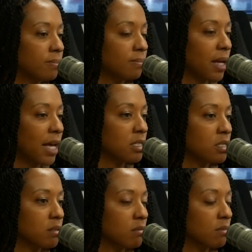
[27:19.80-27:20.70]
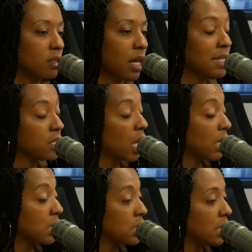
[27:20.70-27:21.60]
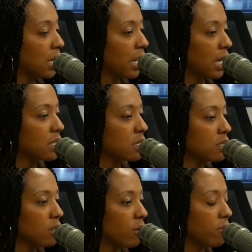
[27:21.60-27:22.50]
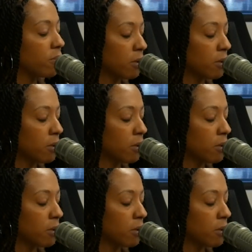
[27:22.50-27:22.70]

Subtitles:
as non-existent, I guess. So